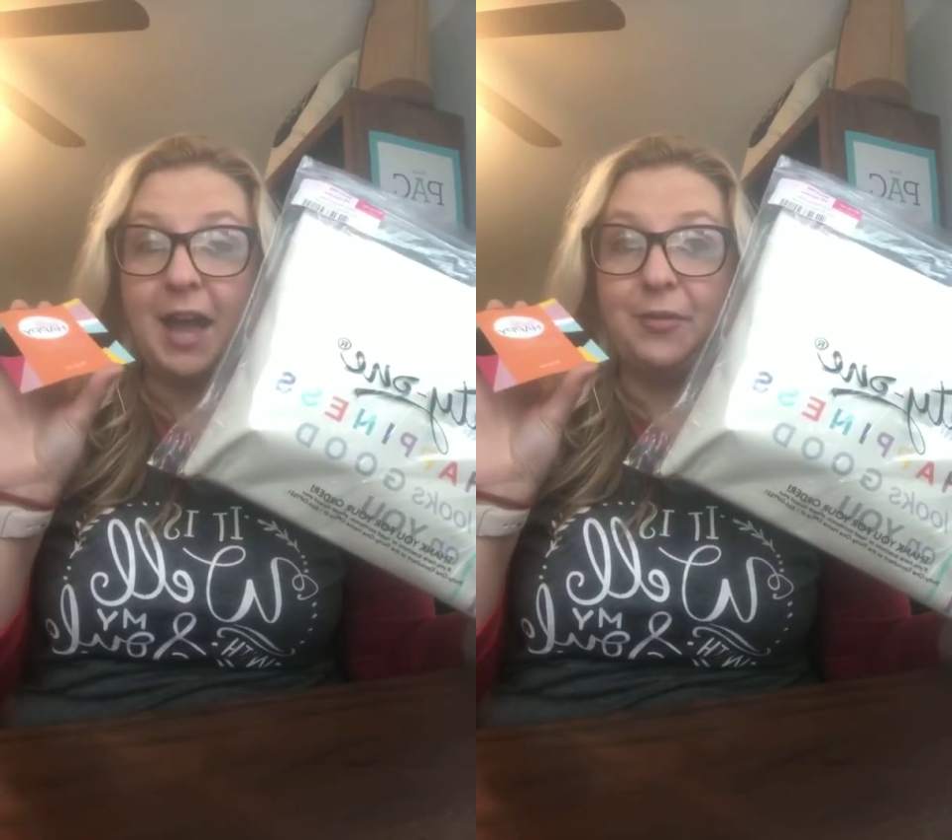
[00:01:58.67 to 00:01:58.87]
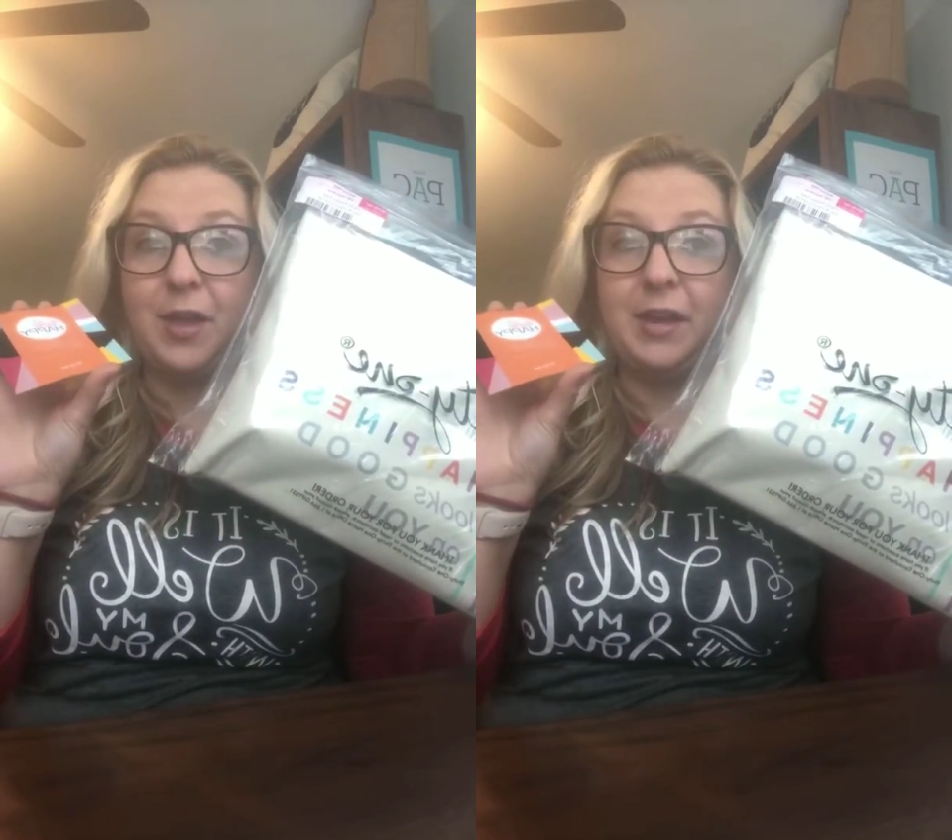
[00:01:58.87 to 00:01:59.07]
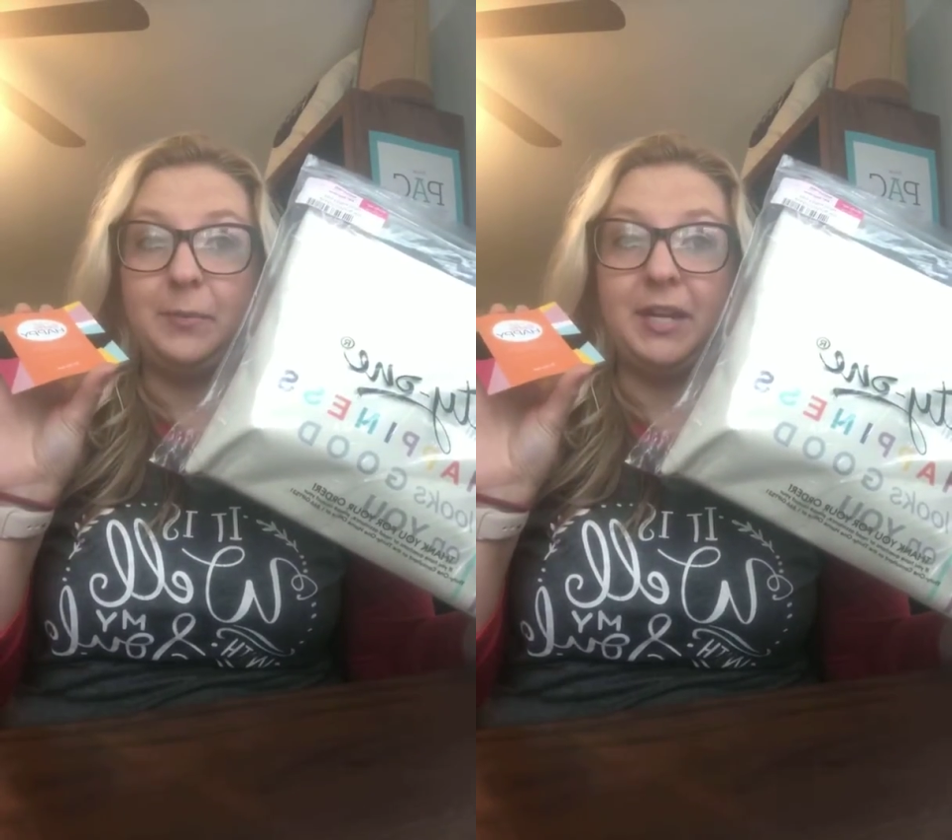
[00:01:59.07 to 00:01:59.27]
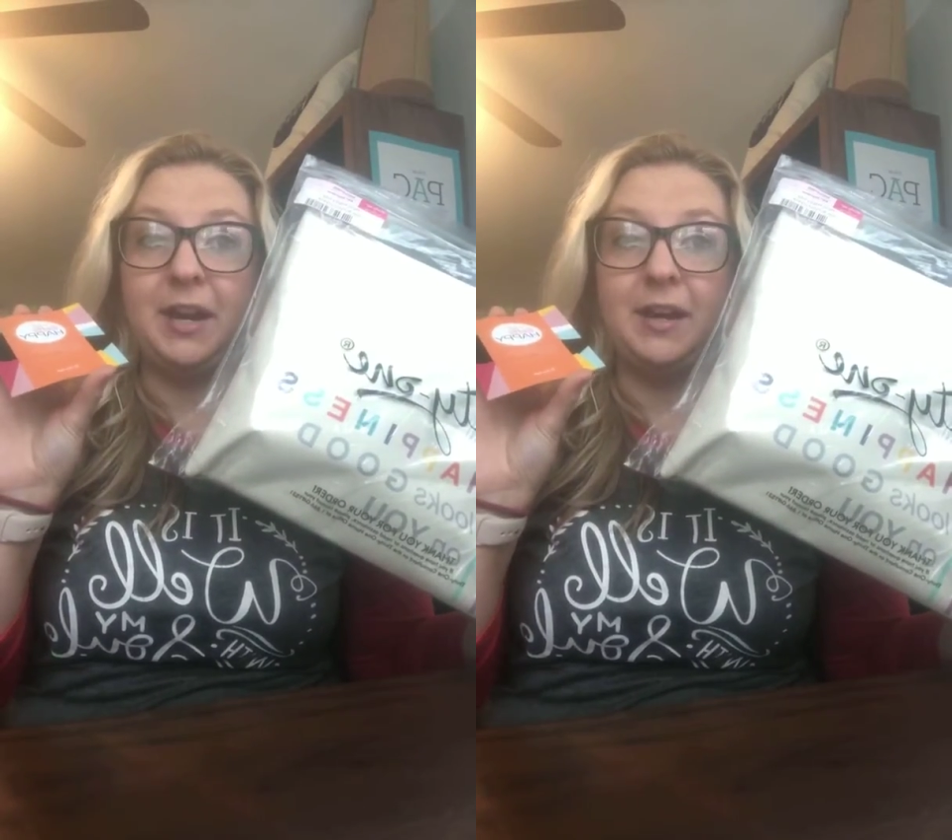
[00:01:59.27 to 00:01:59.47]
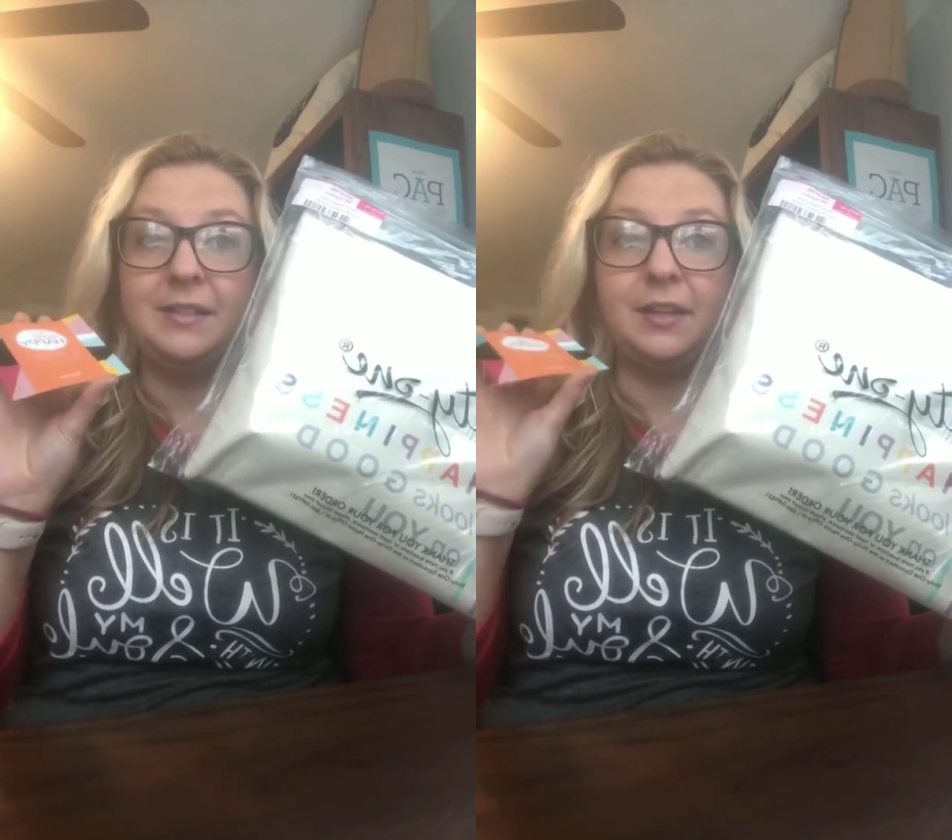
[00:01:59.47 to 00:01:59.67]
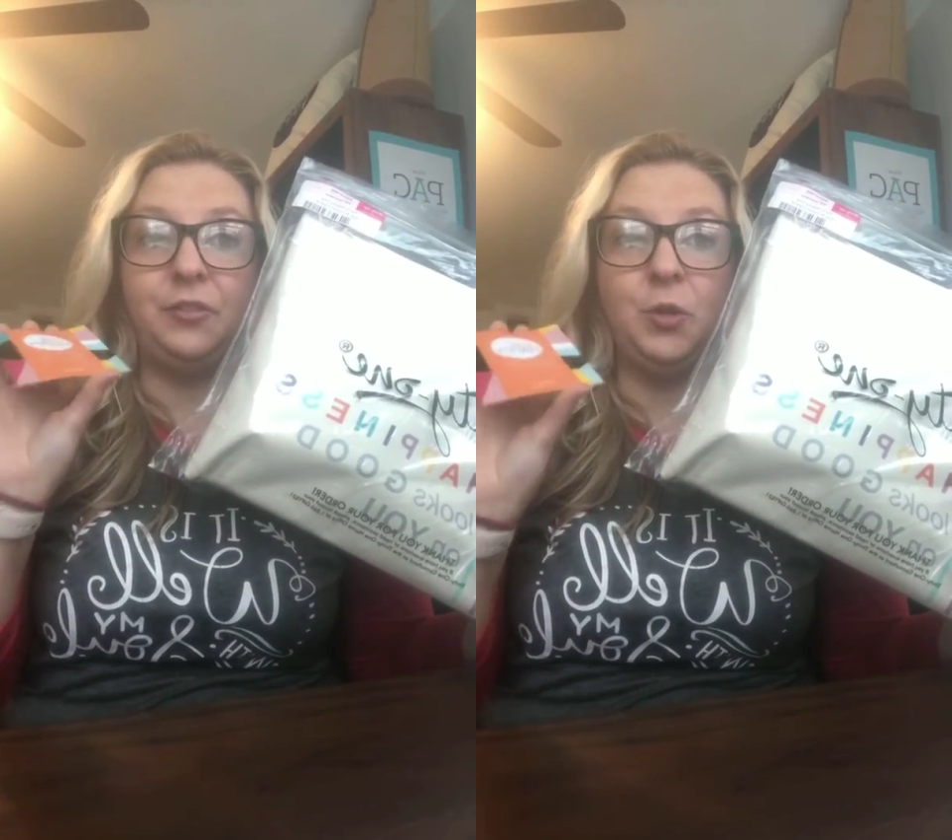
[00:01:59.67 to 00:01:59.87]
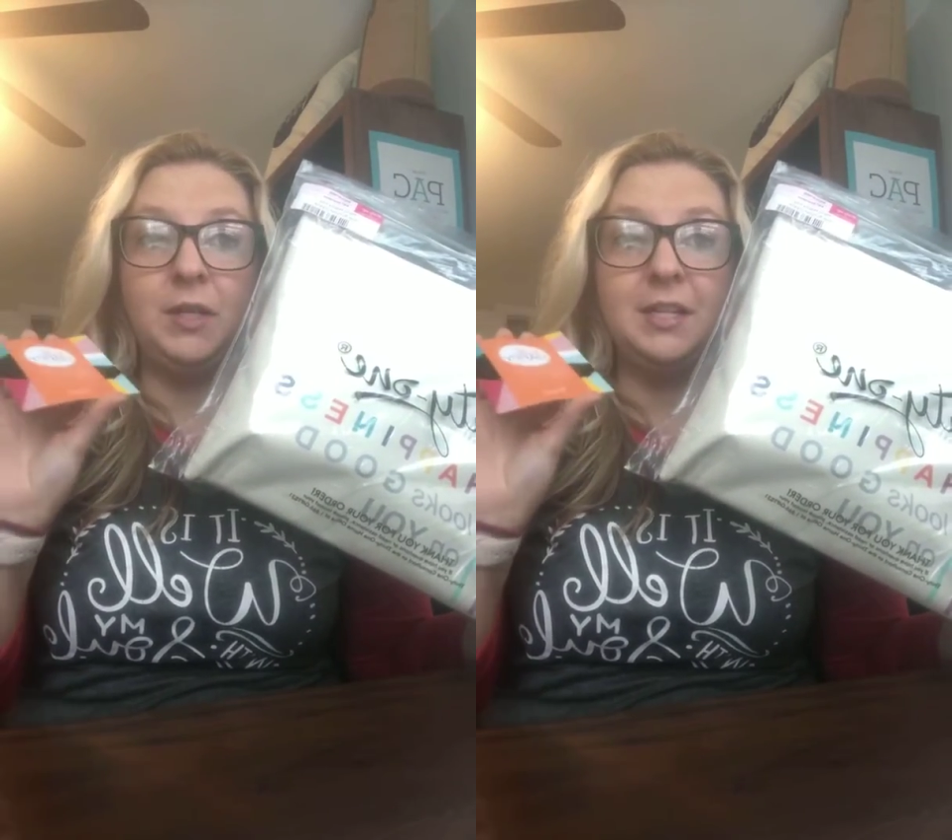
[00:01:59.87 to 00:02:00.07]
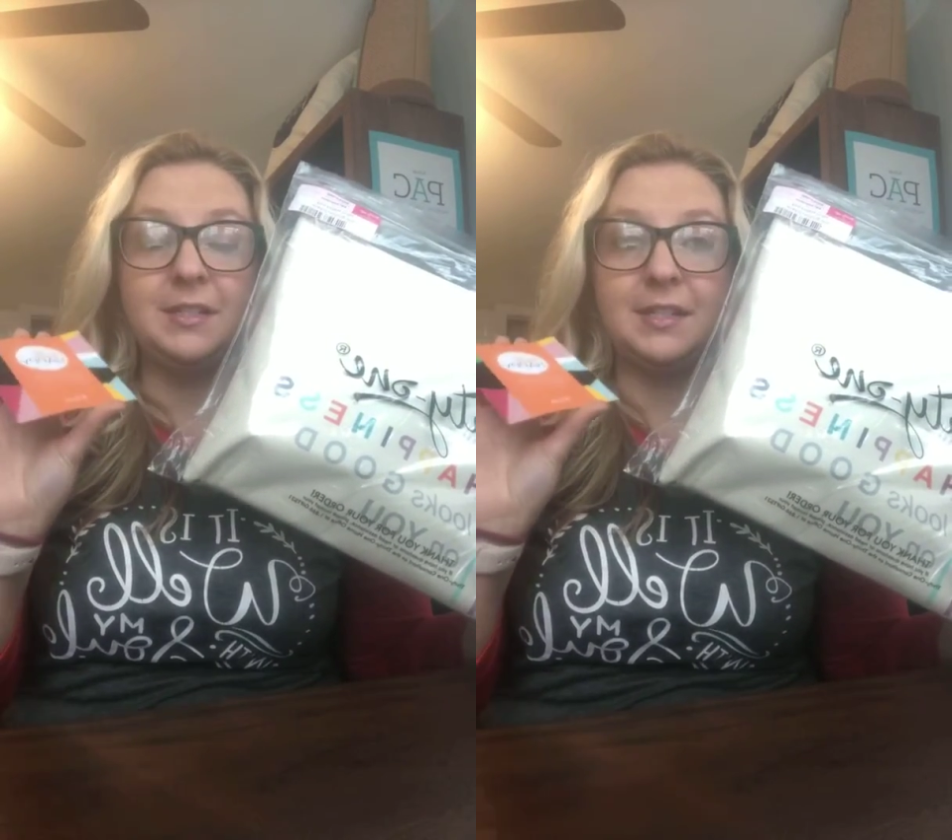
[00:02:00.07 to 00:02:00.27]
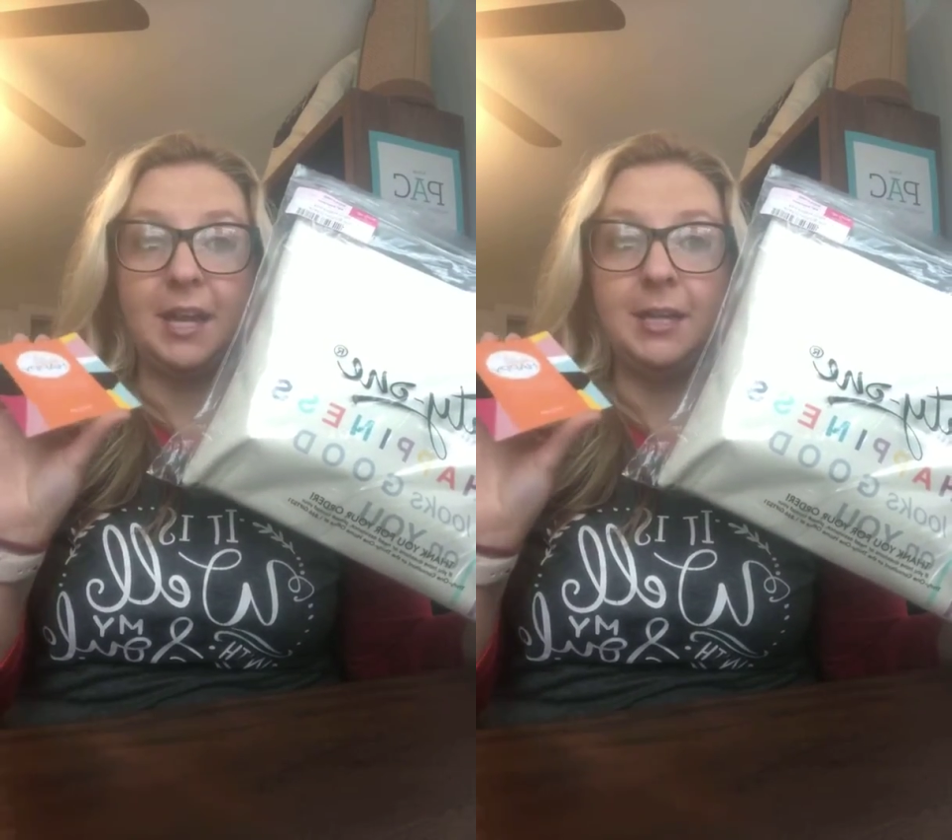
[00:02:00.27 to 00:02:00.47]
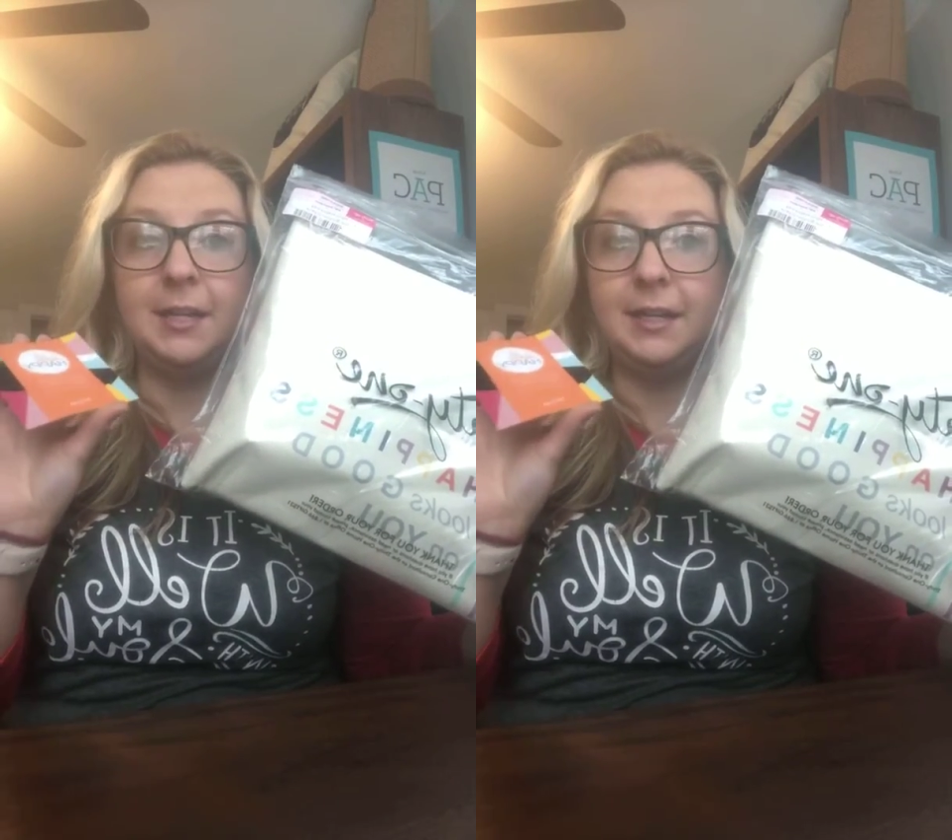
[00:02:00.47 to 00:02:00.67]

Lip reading: I think, because if you need to send a